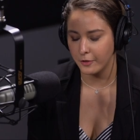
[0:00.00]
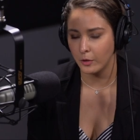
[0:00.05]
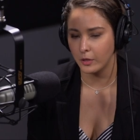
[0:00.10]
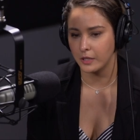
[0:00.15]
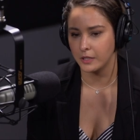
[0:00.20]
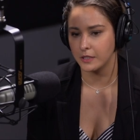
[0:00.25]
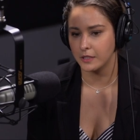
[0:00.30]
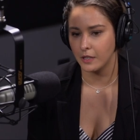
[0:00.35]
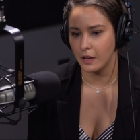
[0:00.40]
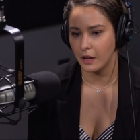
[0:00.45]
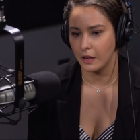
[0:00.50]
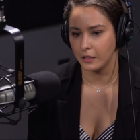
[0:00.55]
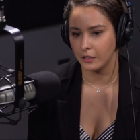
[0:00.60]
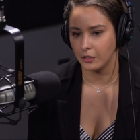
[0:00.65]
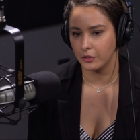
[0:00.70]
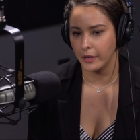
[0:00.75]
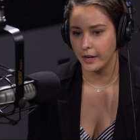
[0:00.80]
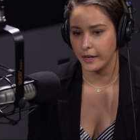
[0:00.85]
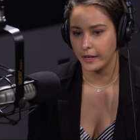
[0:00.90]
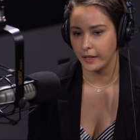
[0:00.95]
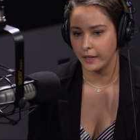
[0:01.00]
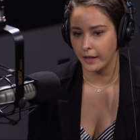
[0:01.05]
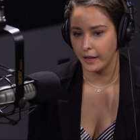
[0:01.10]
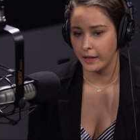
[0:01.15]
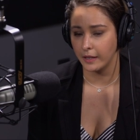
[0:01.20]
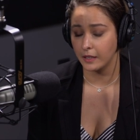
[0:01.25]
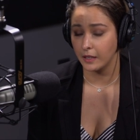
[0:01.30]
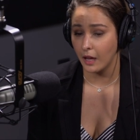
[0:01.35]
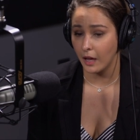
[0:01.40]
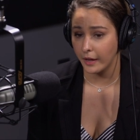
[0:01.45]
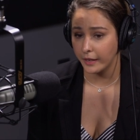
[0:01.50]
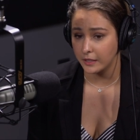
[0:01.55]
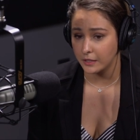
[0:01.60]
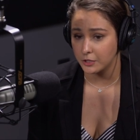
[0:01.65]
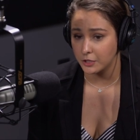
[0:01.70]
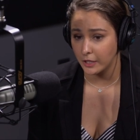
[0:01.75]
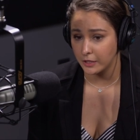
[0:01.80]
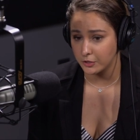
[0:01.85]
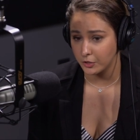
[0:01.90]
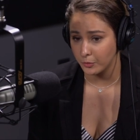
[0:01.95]
focused on creating a kind,
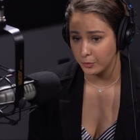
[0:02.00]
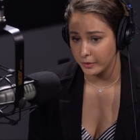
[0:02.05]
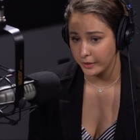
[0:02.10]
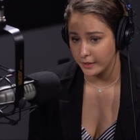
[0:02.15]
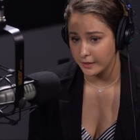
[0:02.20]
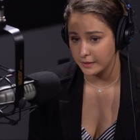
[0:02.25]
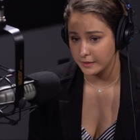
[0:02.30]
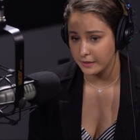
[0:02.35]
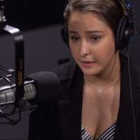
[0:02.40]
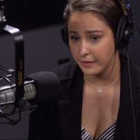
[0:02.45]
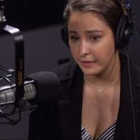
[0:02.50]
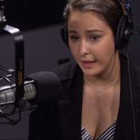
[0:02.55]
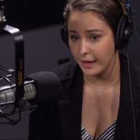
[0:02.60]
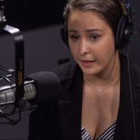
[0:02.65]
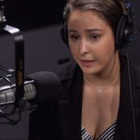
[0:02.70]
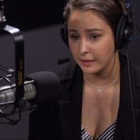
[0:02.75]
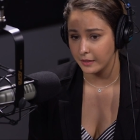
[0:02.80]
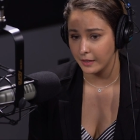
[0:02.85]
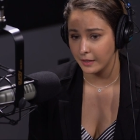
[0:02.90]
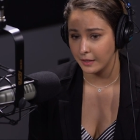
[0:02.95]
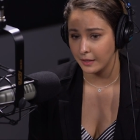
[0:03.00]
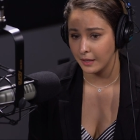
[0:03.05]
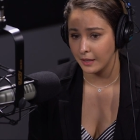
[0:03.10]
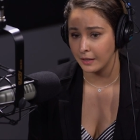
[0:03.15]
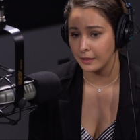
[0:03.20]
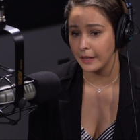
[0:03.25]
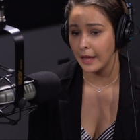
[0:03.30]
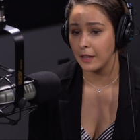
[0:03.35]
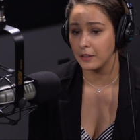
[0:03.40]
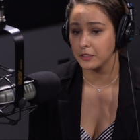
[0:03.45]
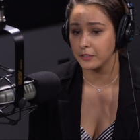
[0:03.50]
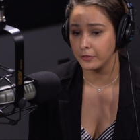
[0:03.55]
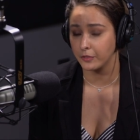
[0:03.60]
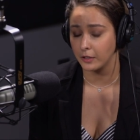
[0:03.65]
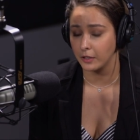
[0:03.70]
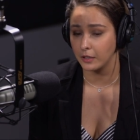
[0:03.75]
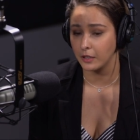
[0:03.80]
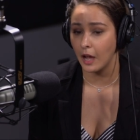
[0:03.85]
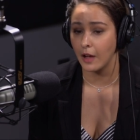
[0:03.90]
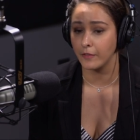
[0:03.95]
gentle place that allows
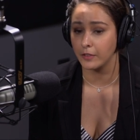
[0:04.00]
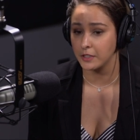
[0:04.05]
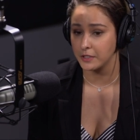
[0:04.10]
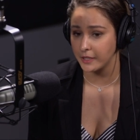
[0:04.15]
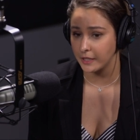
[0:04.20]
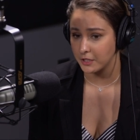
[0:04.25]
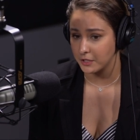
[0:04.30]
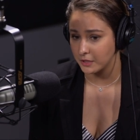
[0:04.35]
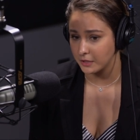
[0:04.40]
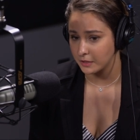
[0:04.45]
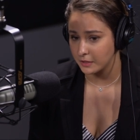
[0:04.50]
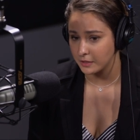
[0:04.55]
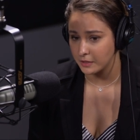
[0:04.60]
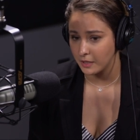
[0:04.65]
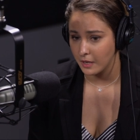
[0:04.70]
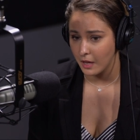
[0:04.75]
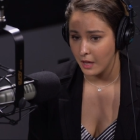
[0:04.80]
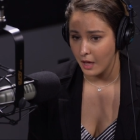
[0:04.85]
for conversations,